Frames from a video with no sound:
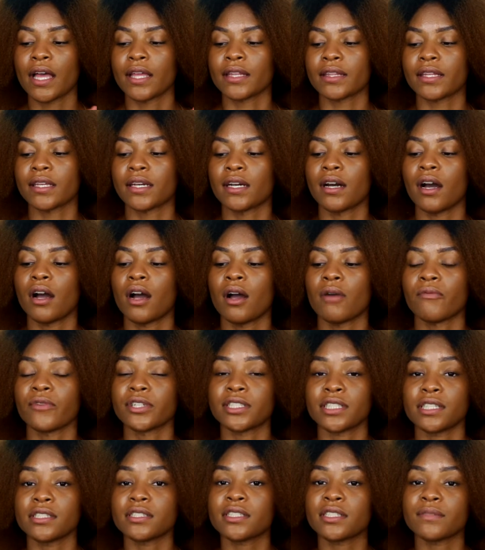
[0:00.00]
the um,
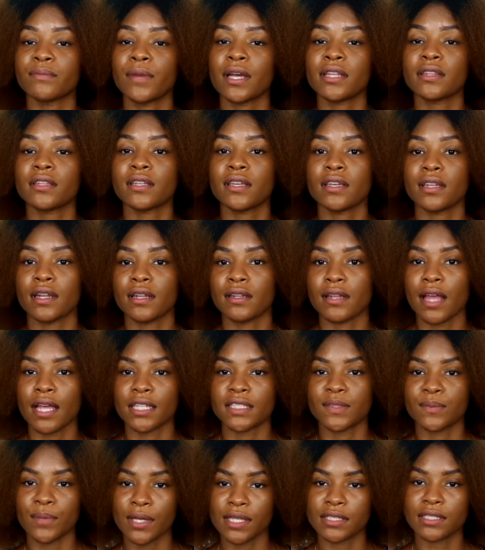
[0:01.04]
retention method, and
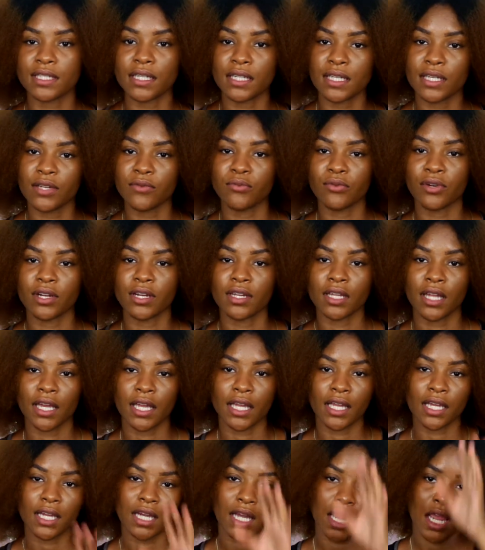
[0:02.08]
that's basically where, like,